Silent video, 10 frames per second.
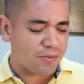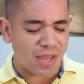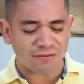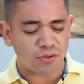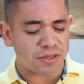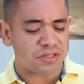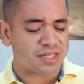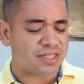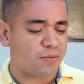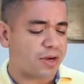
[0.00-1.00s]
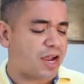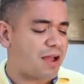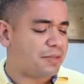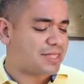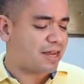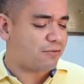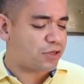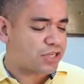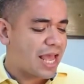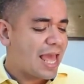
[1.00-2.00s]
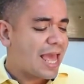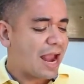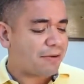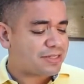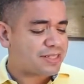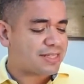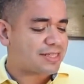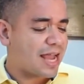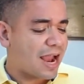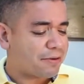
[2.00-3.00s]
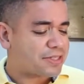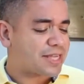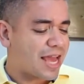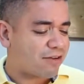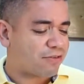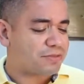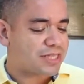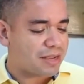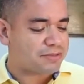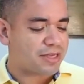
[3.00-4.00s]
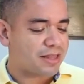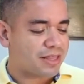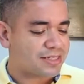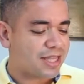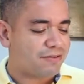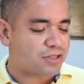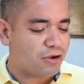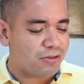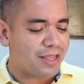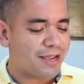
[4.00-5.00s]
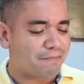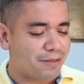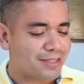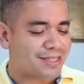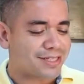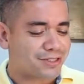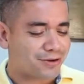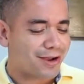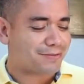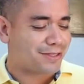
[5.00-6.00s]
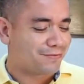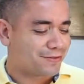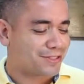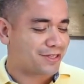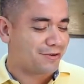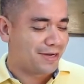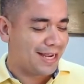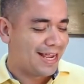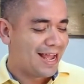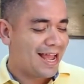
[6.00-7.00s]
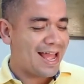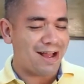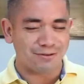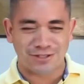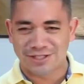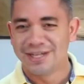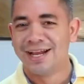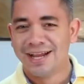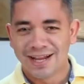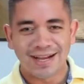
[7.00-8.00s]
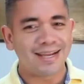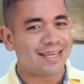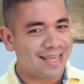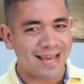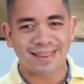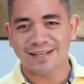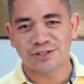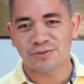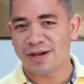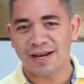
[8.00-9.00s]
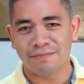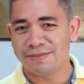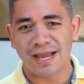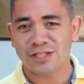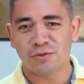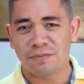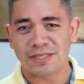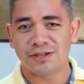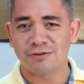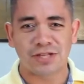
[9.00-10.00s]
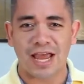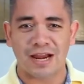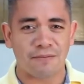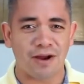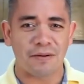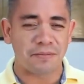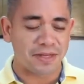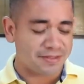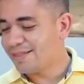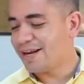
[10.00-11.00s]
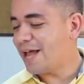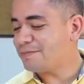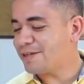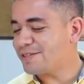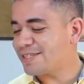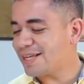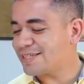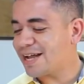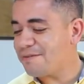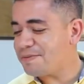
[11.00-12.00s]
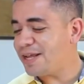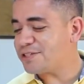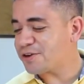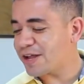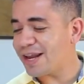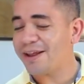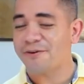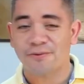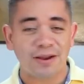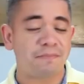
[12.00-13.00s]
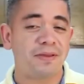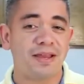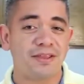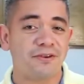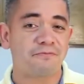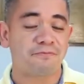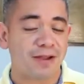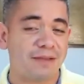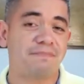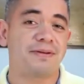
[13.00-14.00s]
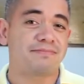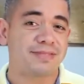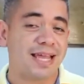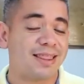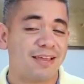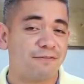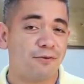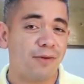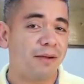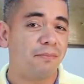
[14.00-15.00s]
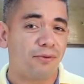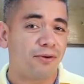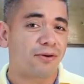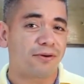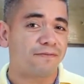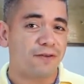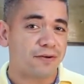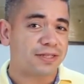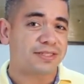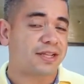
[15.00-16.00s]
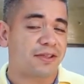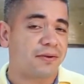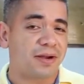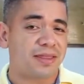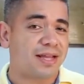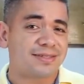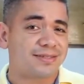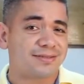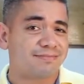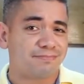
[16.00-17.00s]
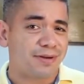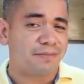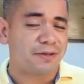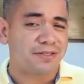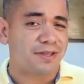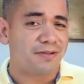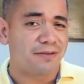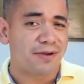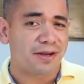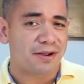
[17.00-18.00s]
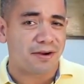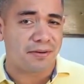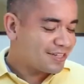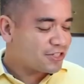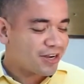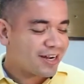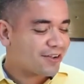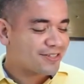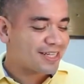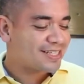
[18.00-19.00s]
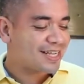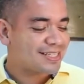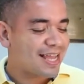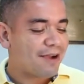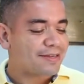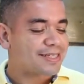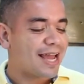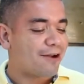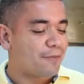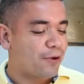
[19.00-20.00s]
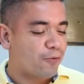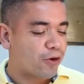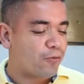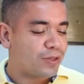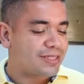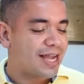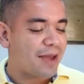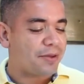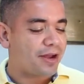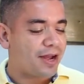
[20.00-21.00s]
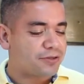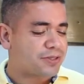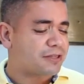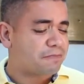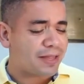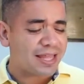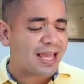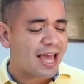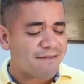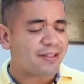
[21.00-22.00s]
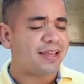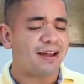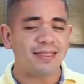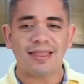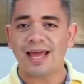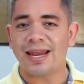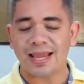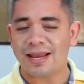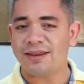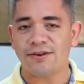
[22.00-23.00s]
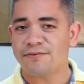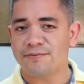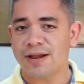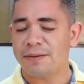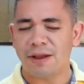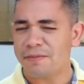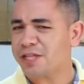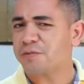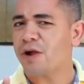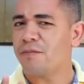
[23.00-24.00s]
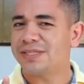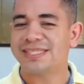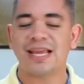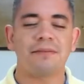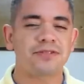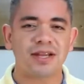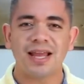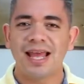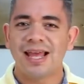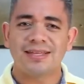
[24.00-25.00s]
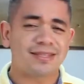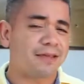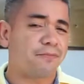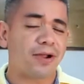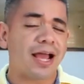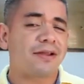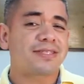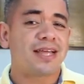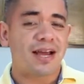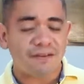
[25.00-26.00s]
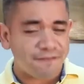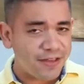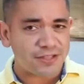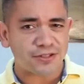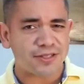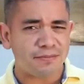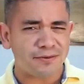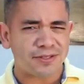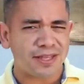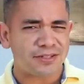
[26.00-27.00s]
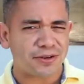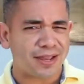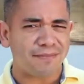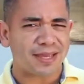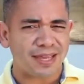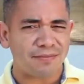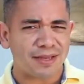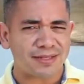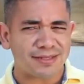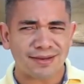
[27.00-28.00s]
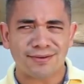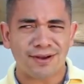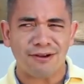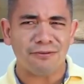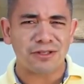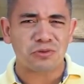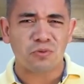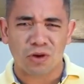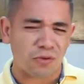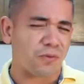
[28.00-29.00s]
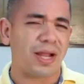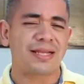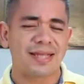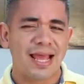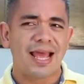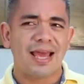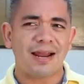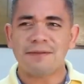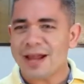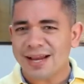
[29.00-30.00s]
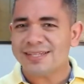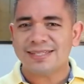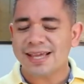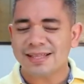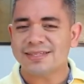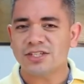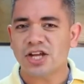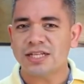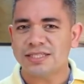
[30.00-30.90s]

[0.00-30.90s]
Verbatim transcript: well, we have two hundred sixty-one comments, out of which Aaron says, iris scanner from Samsung, this leaves only a blood tester option for Sony. Ouch. Uh, yeah, that's right. Up next would be toe scanning probably. Then Avdel says, companies are getting creepy, and you're right, but sadly if you want more focused security, that's pretty much the only way to go. Then Sean Nicholson says the iris scanner might work one time in a hundred, depending heavily on lighting, and you're right. My biggest problem with Samsung is that they bring out a ton of features, and most of these are gimmicky because they don't always work right. And I'm not going to say that Touch I